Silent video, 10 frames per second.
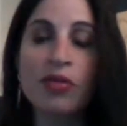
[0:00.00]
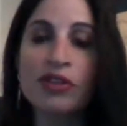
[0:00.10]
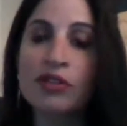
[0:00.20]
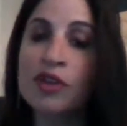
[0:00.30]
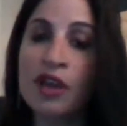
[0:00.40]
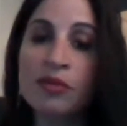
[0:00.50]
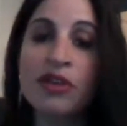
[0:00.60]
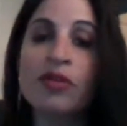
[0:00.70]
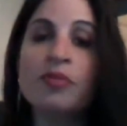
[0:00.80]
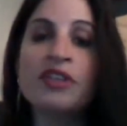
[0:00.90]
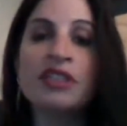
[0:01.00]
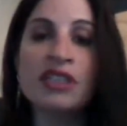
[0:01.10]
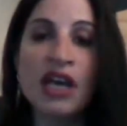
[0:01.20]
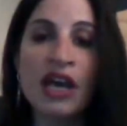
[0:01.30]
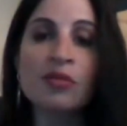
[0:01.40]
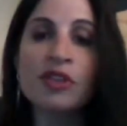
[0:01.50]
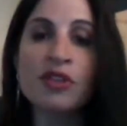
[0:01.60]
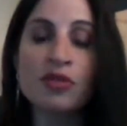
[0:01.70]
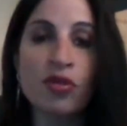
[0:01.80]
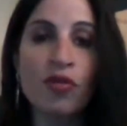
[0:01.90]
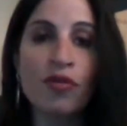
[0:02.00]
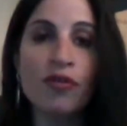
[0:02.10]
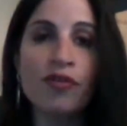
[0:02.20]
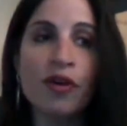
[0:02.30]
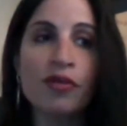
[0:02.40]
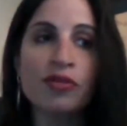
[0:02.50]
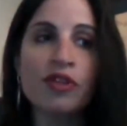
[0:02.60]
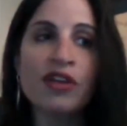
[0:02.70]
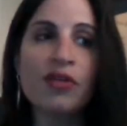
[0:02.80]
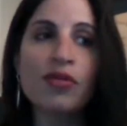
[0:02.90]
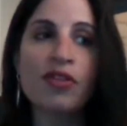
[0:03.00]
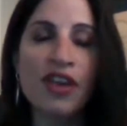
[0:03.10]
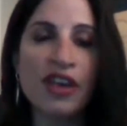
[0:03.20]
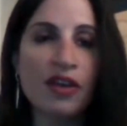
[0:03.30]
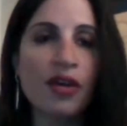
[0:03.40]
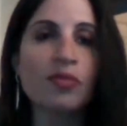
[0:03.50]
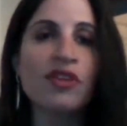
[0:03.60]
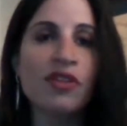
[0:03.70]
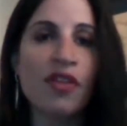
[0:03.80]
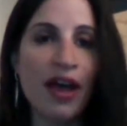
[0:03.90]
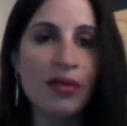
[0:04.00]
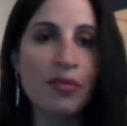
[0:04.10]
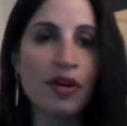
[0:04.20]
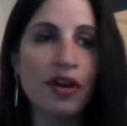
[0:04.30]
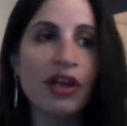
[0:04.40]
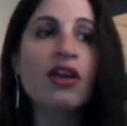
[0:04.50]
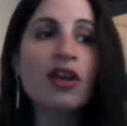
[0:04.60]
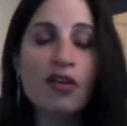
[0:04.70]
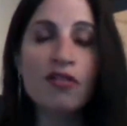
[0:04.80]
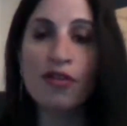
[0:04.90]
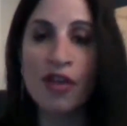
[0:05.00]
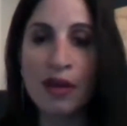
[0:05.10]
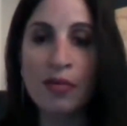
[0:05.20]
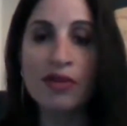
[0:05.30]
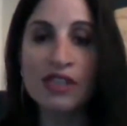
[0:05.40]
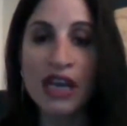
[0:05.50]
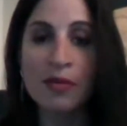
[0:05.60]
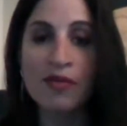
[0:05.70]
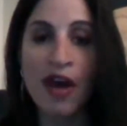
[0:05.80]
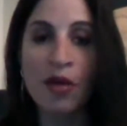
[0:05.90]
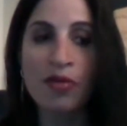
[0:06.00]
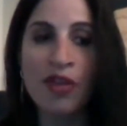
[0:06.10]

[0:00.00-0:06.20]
or sometimes there are busy times and there's overflow, so they know that they can come to the library for that type of help.